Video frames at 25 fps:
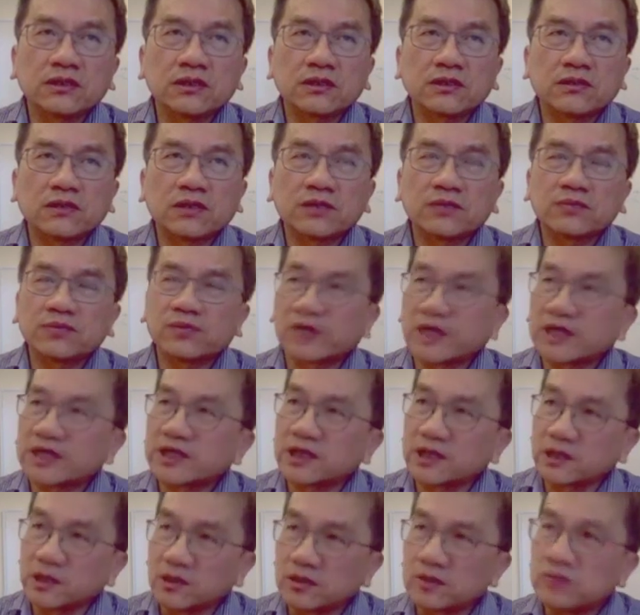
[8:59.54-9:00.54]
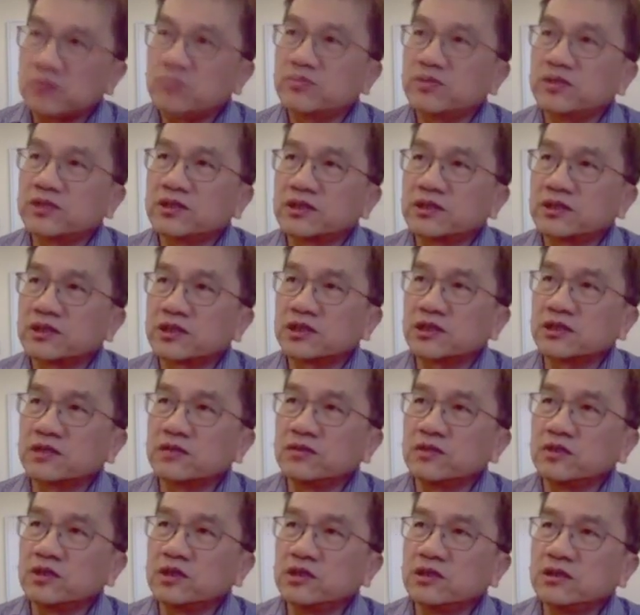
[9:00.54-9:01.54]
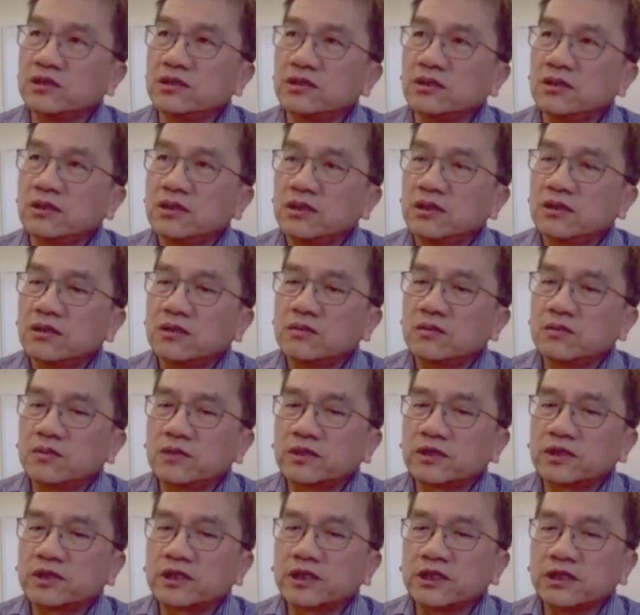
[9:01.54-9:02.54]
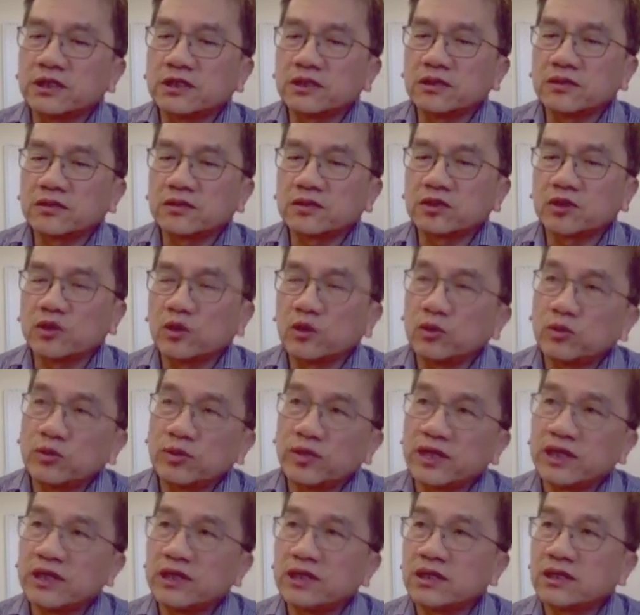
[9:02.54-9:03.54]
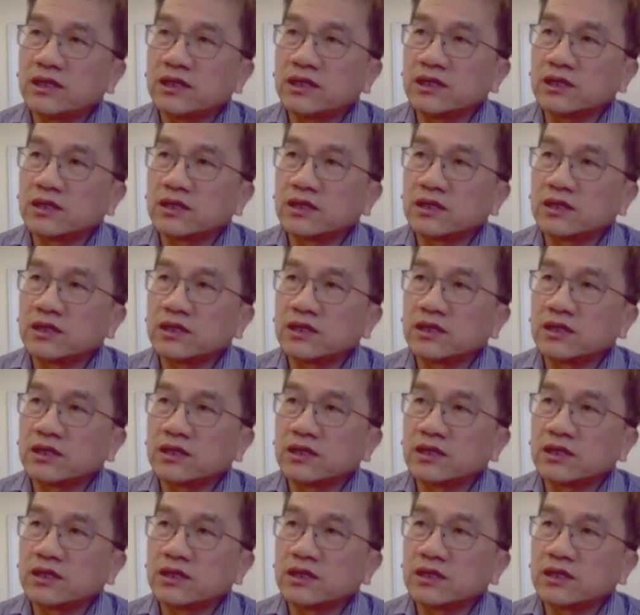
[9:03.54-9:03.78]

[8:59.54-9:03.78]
quite practical because you work in those low-pay